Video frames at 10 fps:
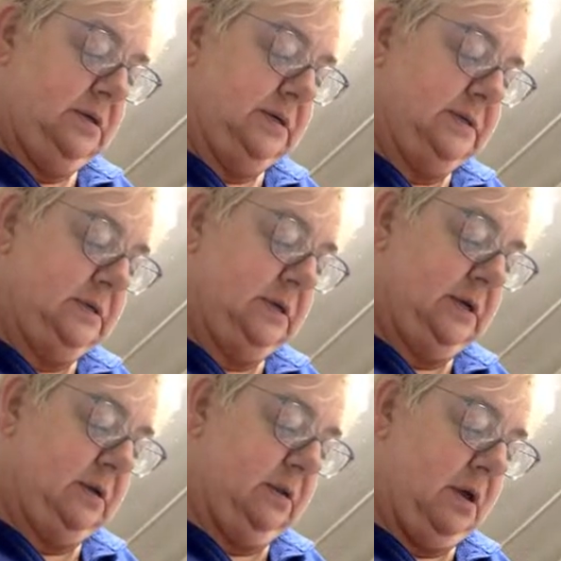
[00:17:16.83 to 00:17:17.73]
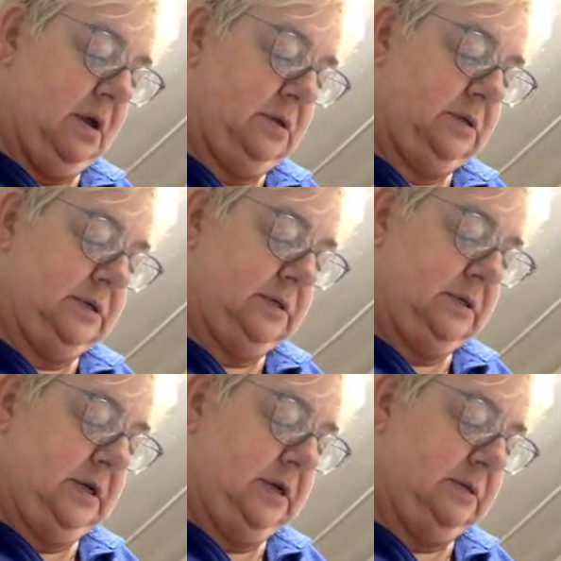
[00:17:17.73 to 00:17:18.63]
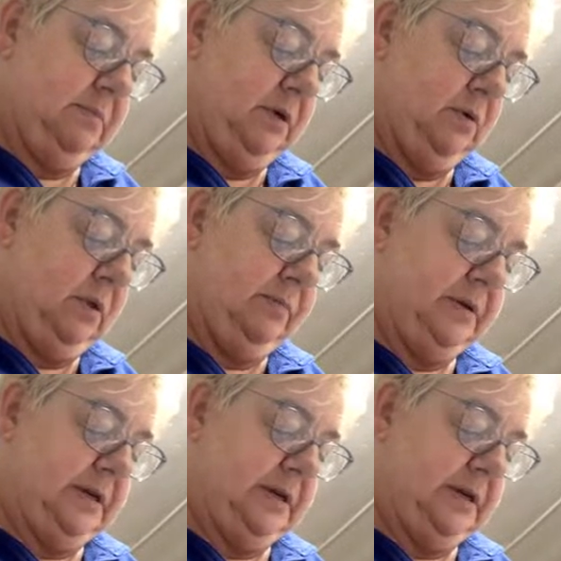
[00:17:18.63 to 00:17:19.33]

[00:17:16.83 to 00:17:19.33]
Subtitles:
Doesn't need a lot, doesn't need to be all up